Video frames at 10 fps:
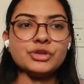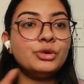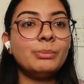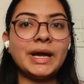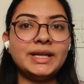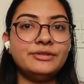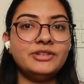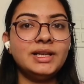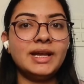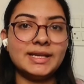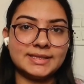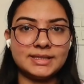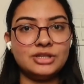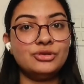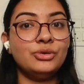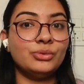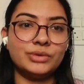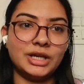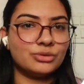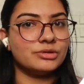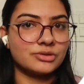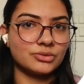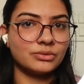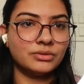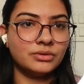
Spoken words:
So you might feel hesitant to do that also.